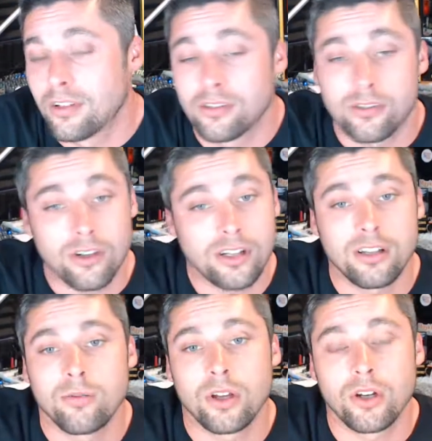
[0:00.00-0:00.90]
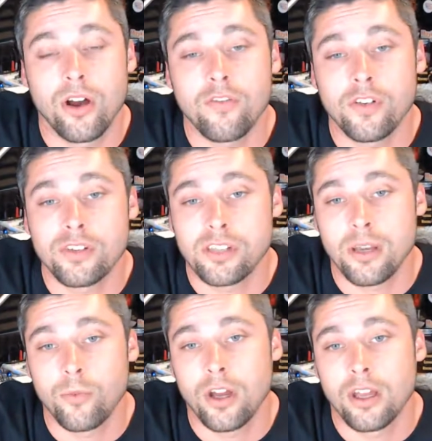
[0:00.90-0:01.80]
Straight up. Like, no, I feel the
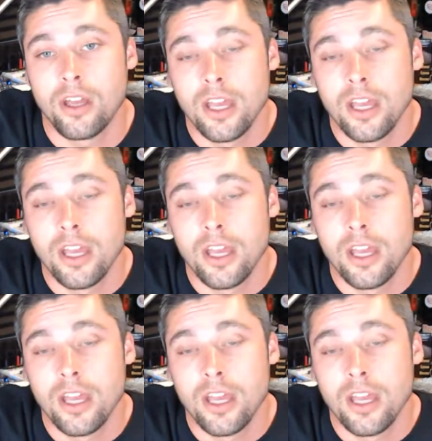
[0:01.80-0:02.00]
same way.